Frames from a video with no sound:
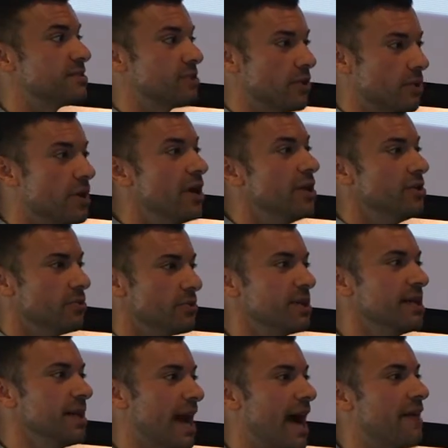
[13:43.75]
So you
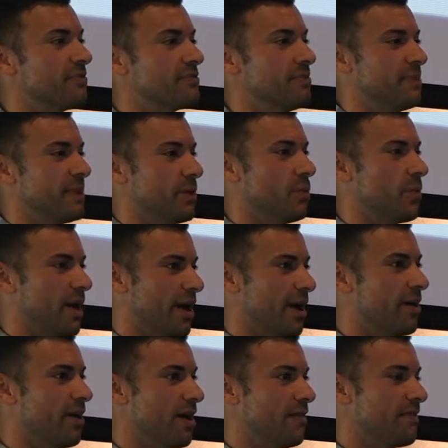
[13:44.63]
really have to be
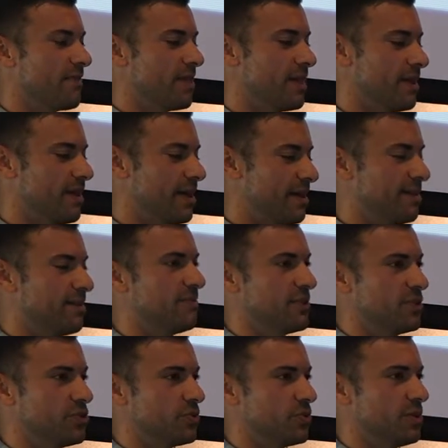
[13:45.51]
aware of the
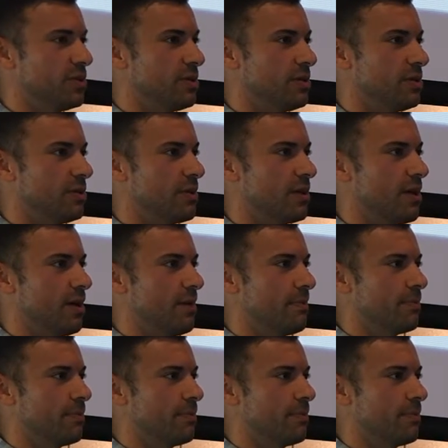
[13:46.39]
individual